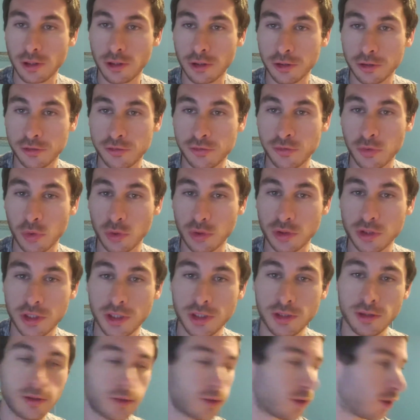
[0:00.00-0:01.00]
August
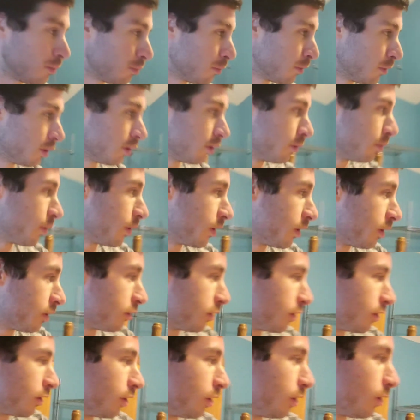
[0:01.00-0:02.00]
fourteenth. I'm getting ready
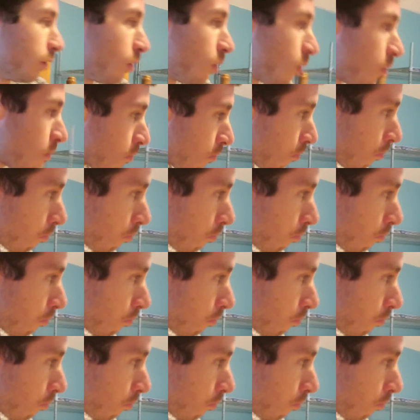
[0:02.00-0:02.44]
to go.